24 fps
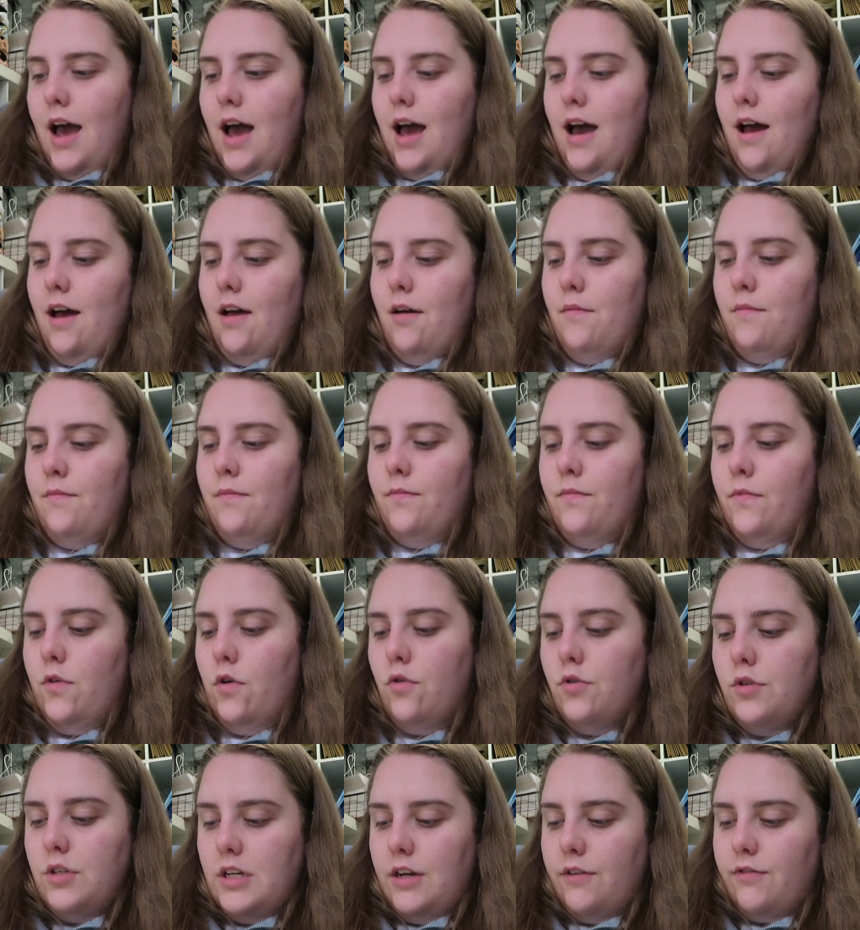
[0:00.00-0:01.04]

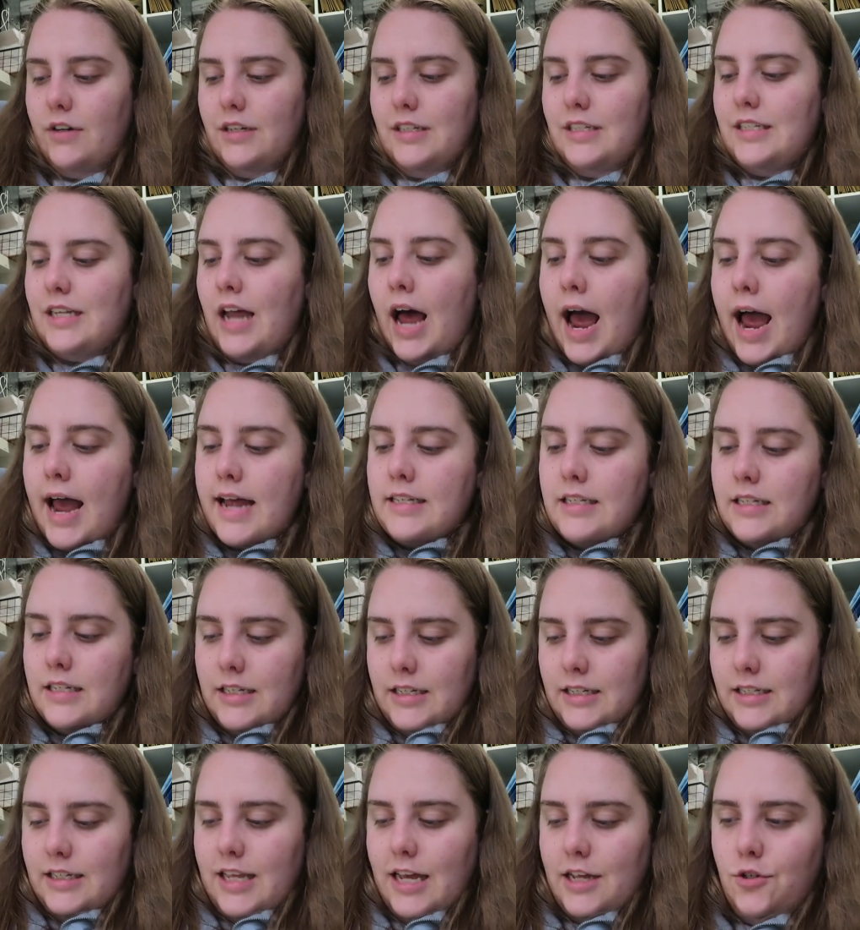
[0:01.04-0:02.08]
All the different
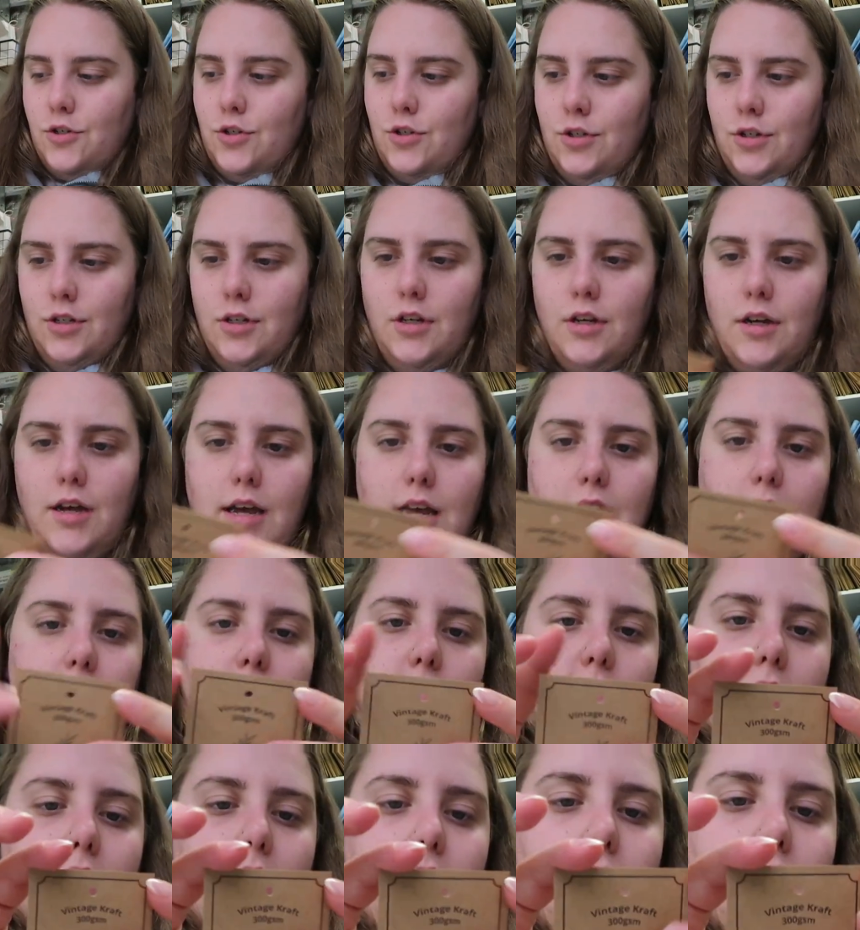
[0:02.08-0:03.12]
sizes. They do
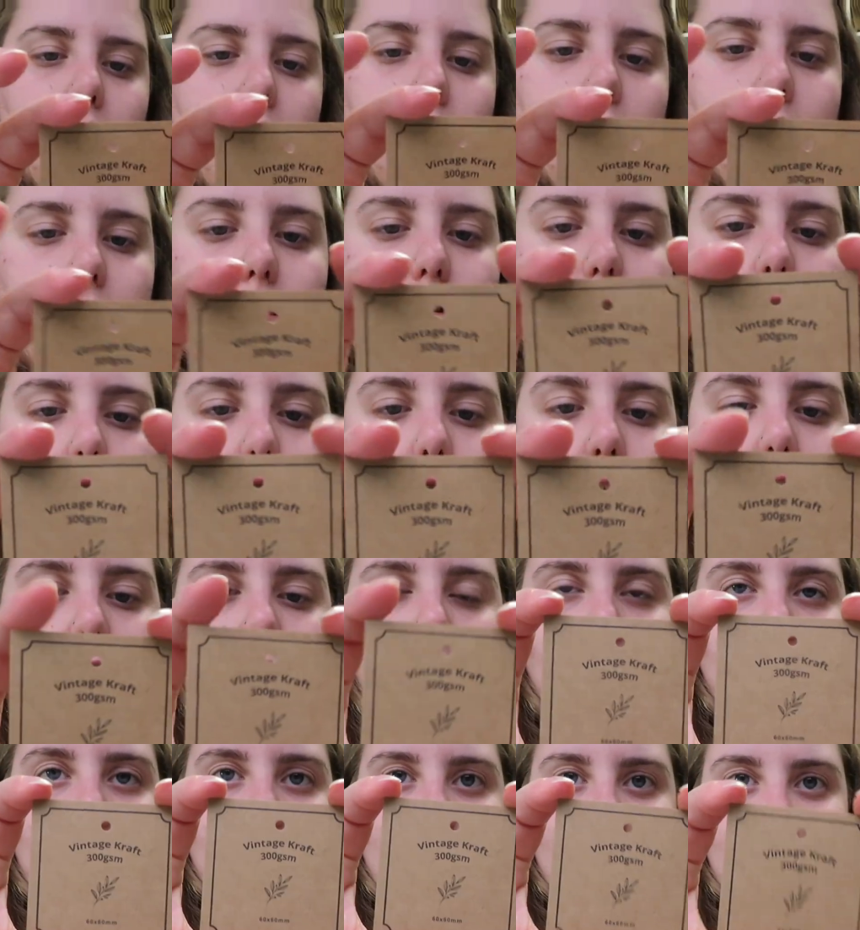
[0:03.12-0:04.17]
even
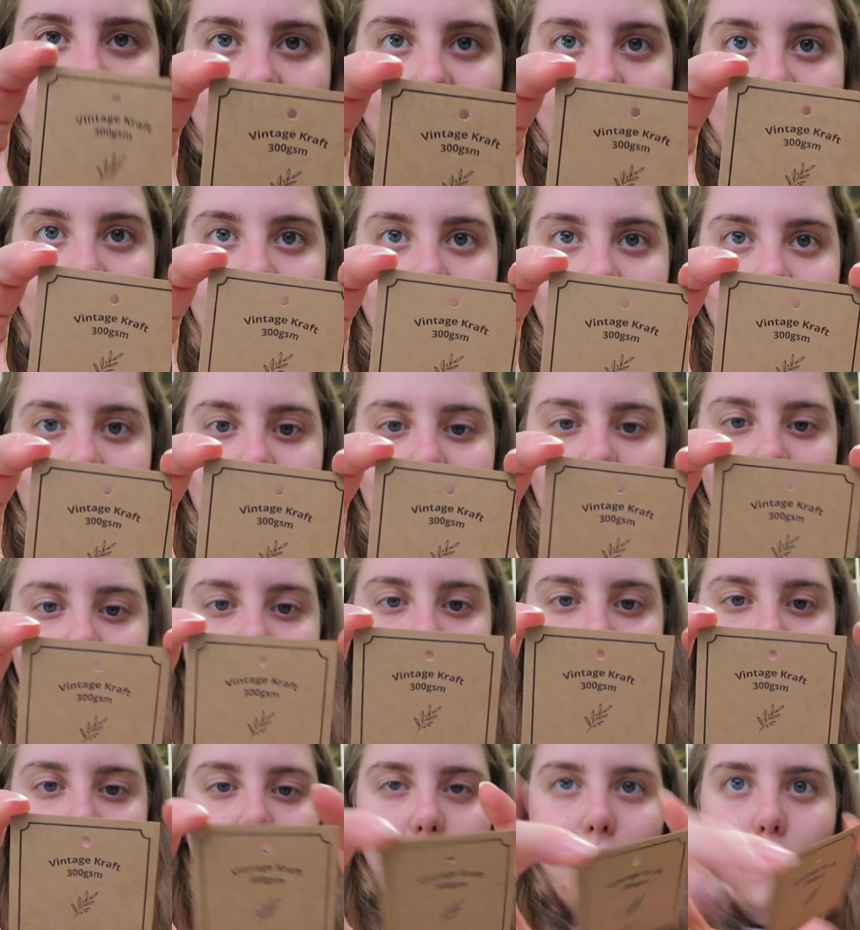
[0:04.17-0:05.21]
craft tags,
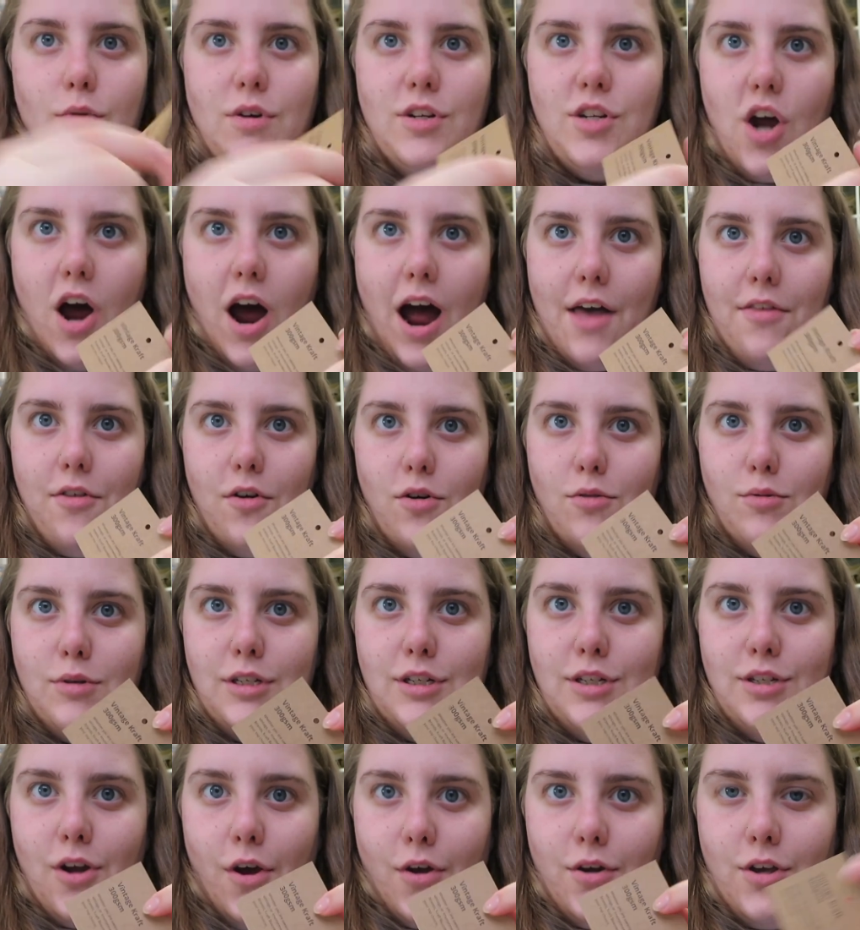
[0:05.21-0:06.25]
which I thought
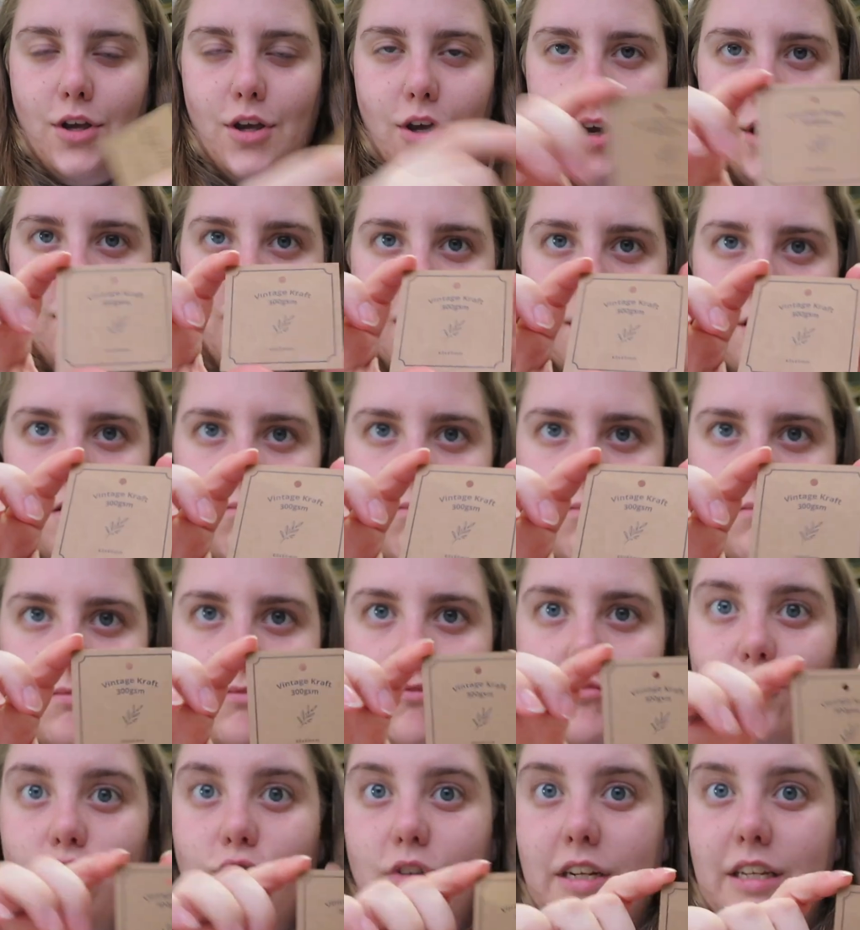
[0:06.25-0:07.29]
was so cute.
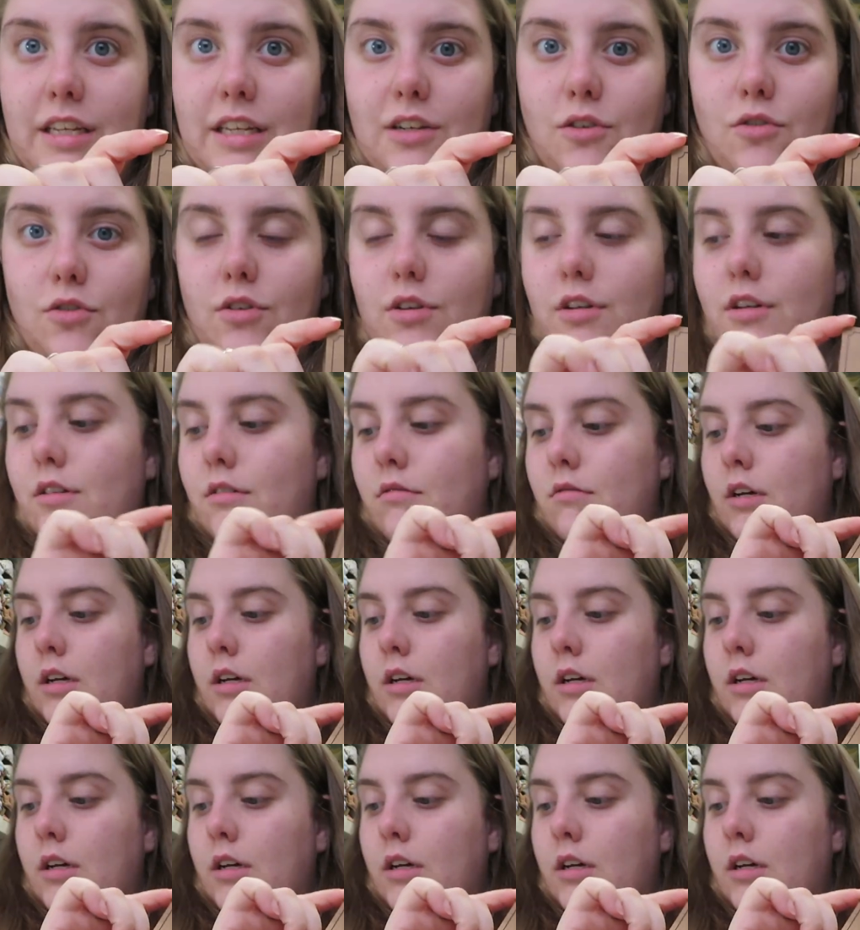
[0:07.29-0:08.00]
Really good